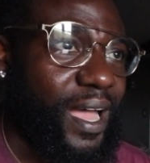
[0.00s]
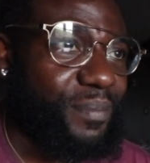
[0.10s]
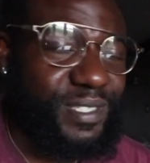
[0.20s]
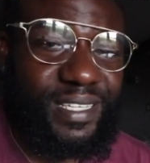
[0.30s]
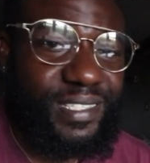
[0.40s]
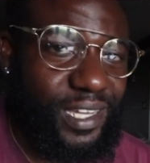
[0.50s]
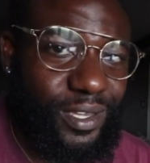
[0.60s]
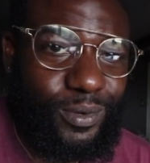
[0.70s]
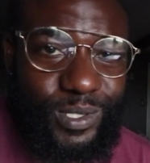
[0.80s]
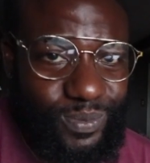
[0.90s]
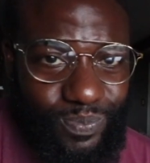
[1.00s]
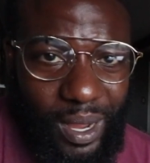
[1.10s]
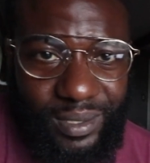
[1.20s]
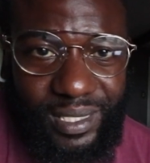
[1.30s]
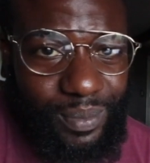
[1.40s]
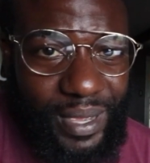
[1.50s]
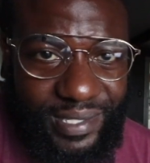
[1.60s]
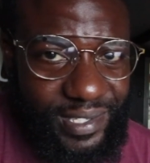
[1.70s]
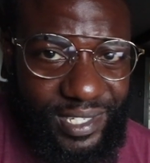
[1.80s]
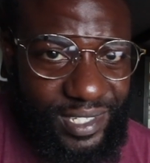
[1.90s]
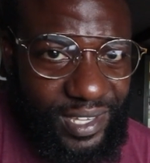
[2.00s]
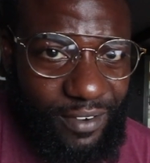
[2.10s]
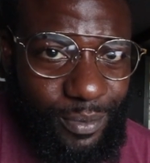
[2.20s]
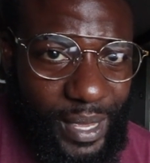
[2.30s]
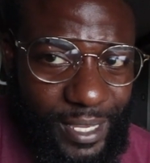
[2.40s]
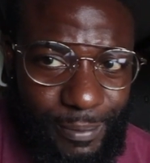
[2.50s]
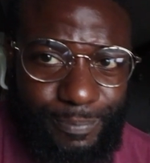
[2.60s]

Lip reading: just gonna tell you it was probably the best decision I ever made.